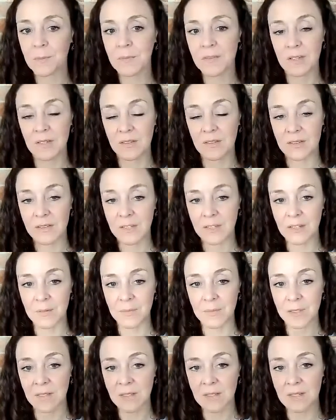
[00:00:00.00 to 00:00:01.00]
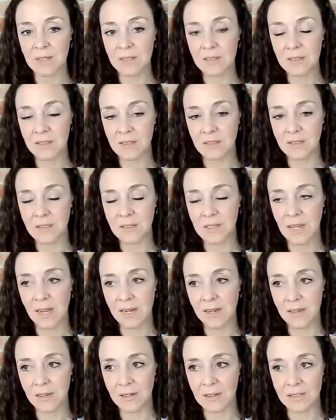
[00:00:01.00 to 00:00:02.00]
Take the time that you need to
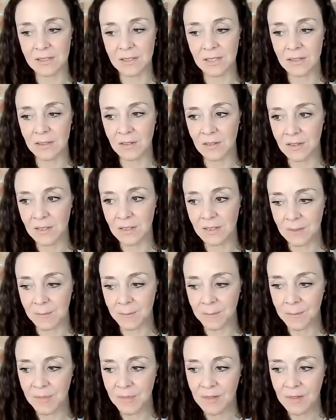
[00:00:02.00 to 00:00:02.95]
analyze it and look at it.